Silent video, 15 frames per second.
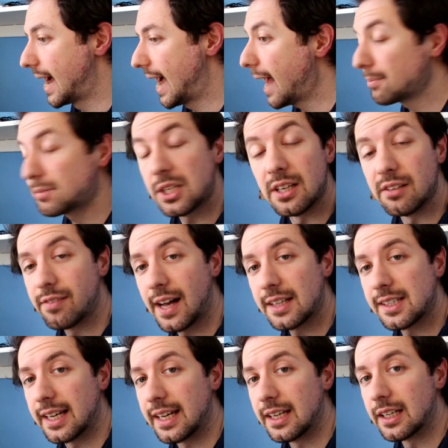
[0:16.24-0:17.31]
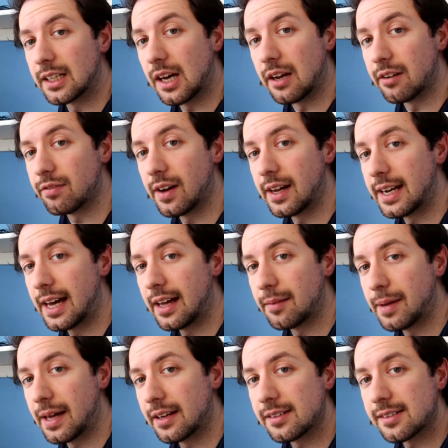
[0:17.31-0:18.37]
Absolutely fascinating to kind of find out
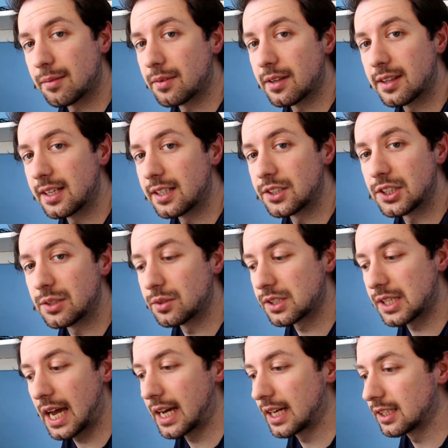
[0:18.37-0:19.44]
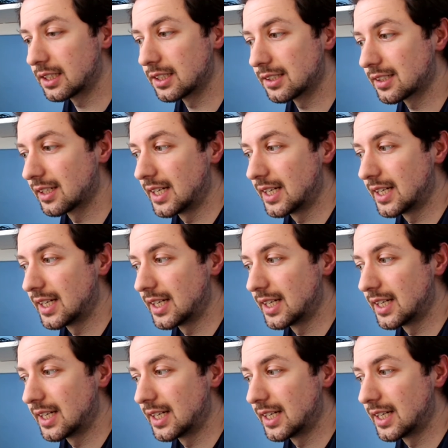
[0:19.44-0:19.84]
about some of the things she was saying, because